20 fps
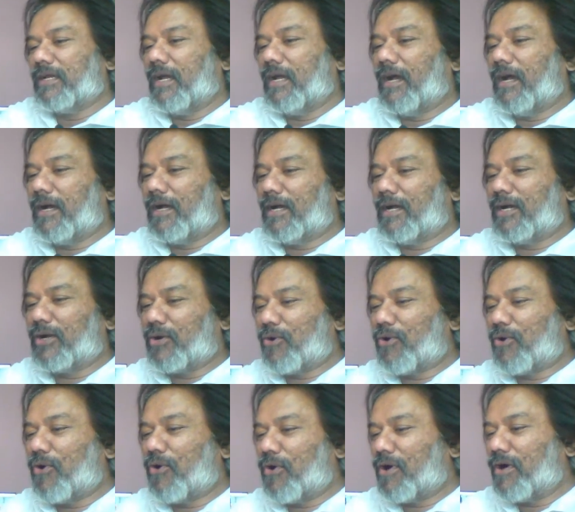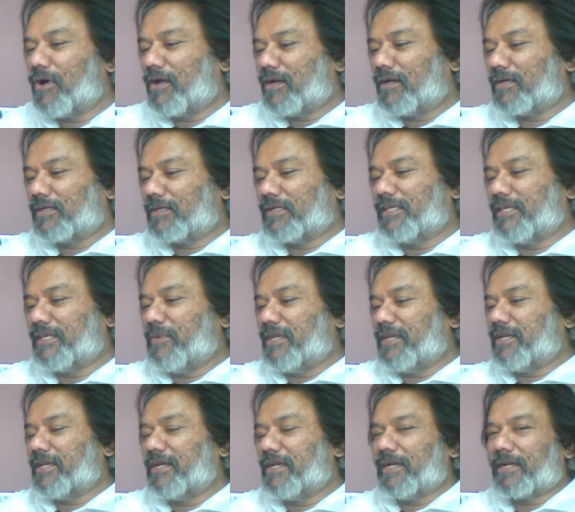or
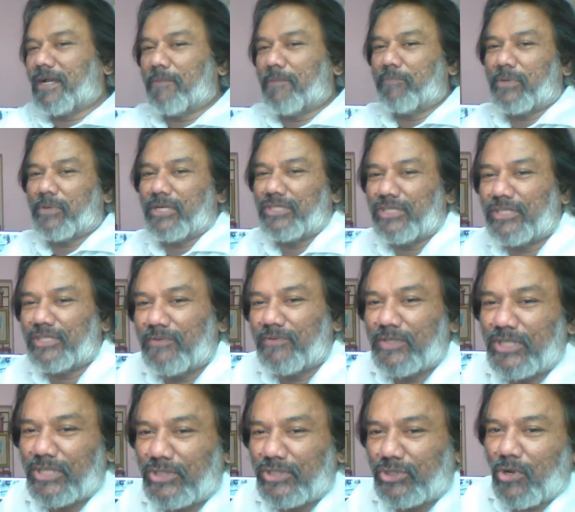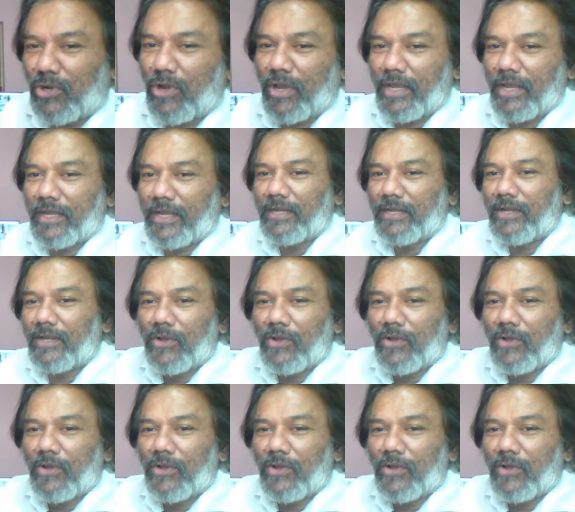giving a compression with a joint,